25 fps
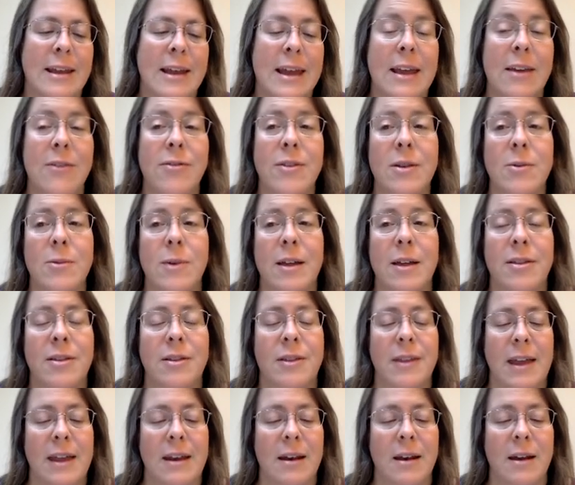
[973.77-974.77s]
even
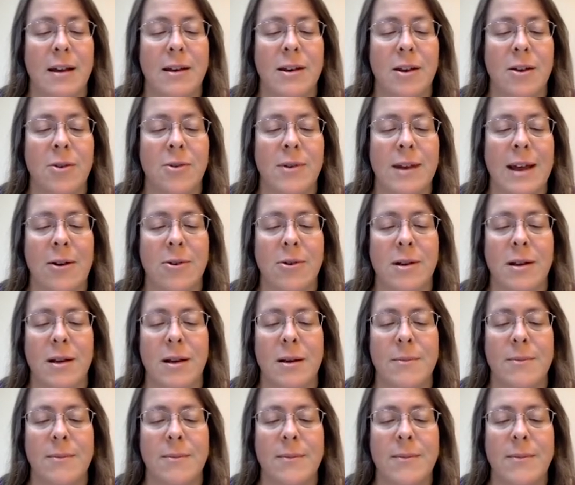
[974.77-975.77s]
with an unknown
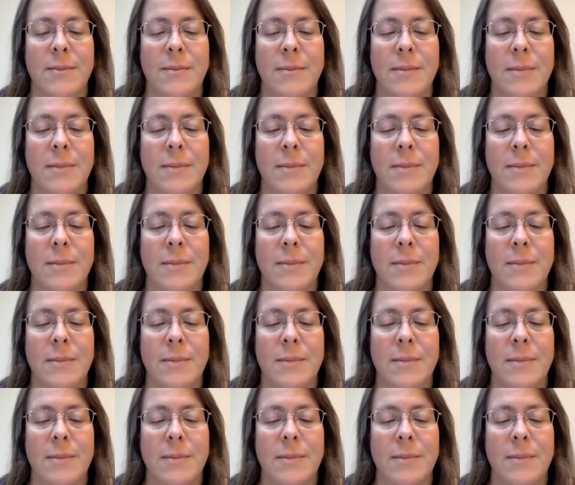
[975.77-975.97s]
outcome,